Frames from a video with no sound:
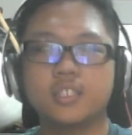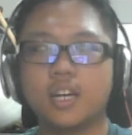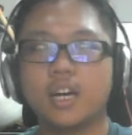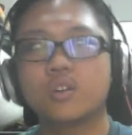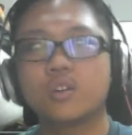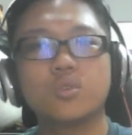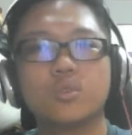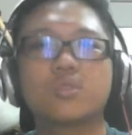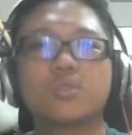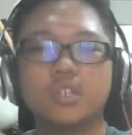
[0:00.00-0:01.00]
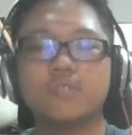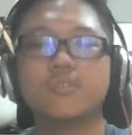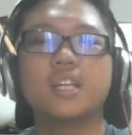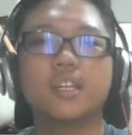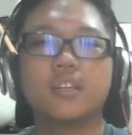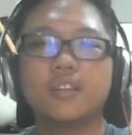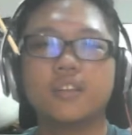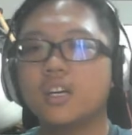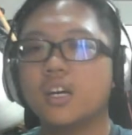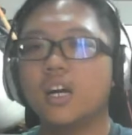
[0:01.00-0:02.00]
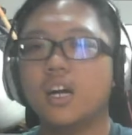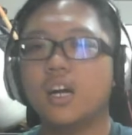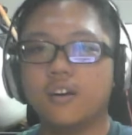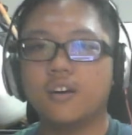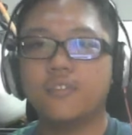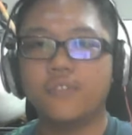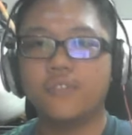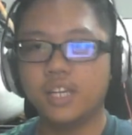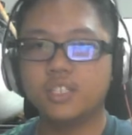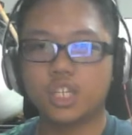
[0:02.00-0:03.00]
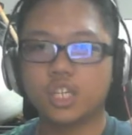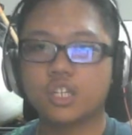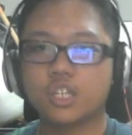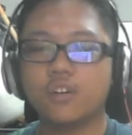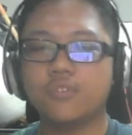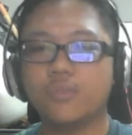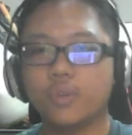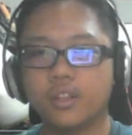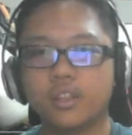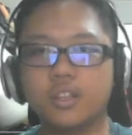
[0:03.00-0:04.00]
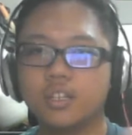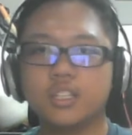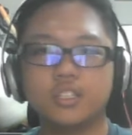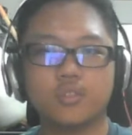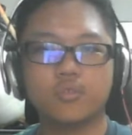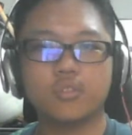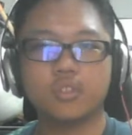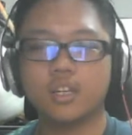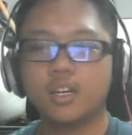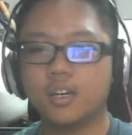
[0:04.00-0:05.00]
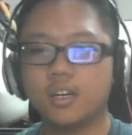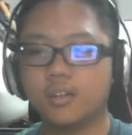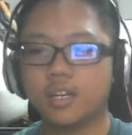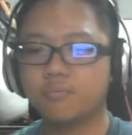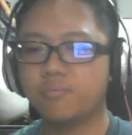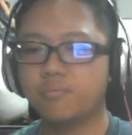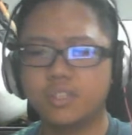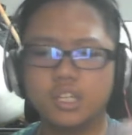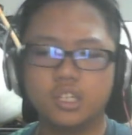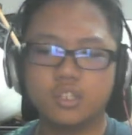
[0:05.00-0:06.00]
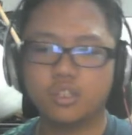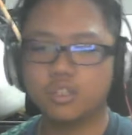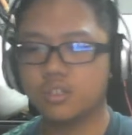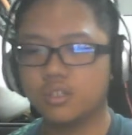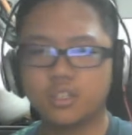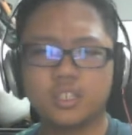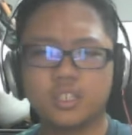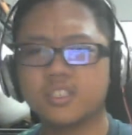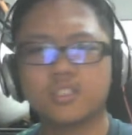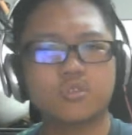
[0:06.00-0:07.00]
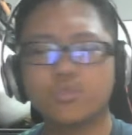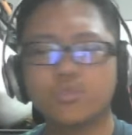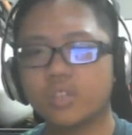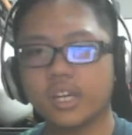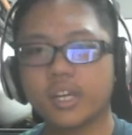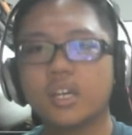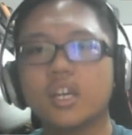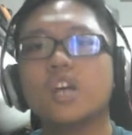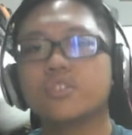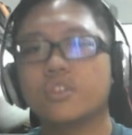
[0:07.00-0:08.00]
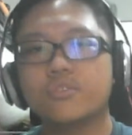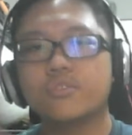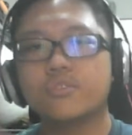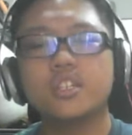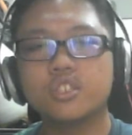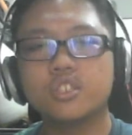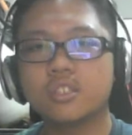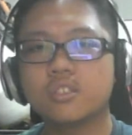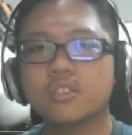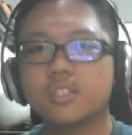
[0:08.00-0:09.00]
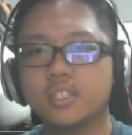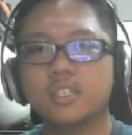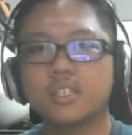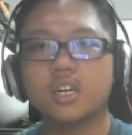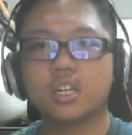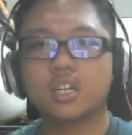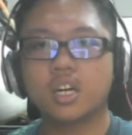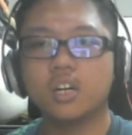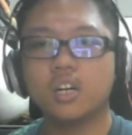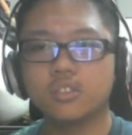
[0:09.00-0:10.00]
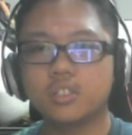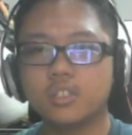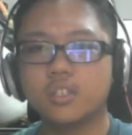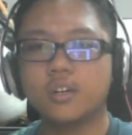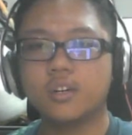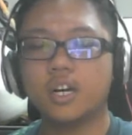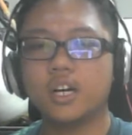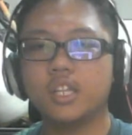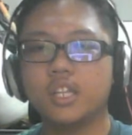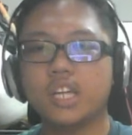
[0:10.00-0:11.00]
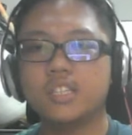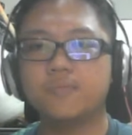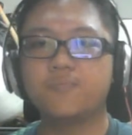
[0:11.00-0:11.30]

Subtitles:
Aku couldn't really fight Jack off with his own like bounty hunter assassin crew thing. So it's really interesting to see a cult that